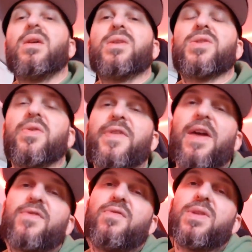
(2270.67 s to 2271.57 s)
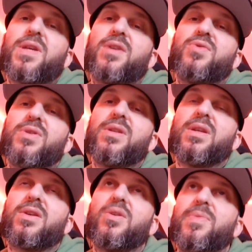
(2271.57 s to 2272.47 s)
So if I have to reschedule it,
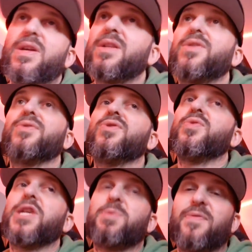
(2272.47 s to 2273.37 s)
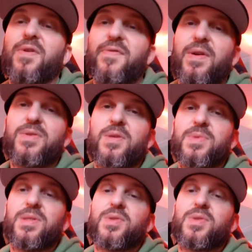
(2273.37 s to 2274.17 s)
it could be another 2 weeks before FiOS comes in.